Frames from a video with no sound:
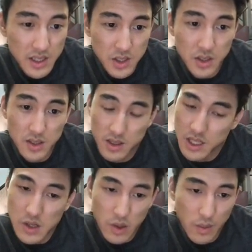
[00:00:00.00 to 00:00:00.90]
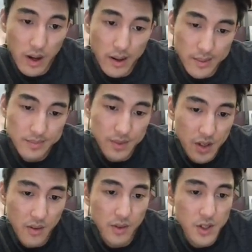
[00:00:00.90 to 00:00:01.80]
It's a secret rare, you
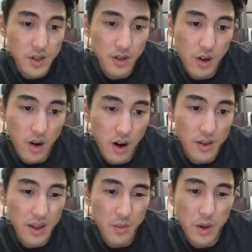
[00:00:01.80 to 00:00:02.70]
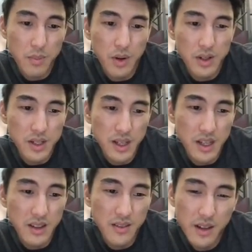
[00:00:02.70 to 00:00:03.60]
know, version of the card. They reprinted
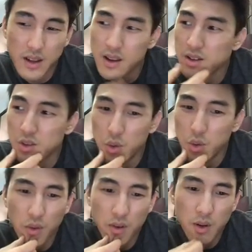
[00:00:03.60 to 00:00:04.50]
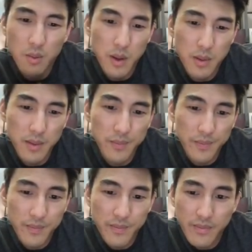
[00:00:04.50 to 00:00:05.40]
it. Duel Overload, maybe?
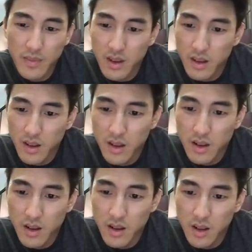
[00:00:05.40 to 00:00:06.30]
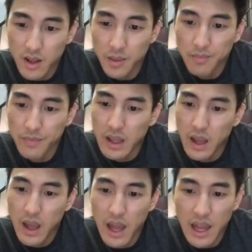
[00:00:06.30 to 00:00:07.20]
Yep,
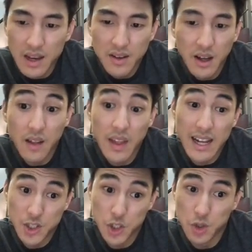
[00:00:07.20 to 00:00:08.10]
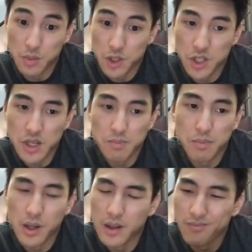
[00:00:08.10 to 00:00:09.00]
and uh, that's super cheap.
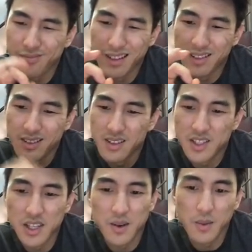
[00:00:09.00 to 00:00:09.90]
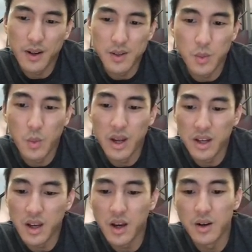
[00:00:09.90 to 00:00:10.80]
But secret is way to
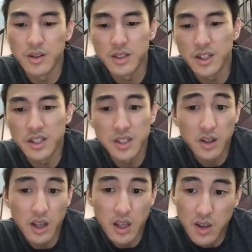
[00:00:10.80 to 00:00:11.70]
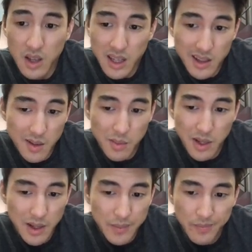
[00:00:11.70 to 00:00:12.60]
go. You can still get you can get them
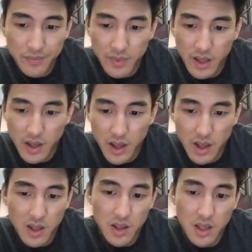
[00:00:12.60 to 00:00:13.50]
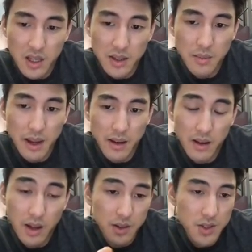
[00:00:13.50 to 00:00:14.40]
um, you can get them at
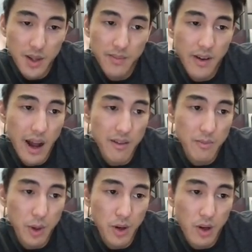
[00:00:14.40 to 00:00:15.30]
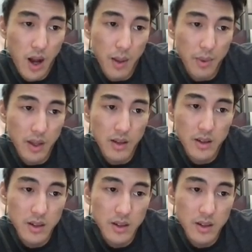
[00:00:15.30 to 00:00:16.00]
uh, sub five per copy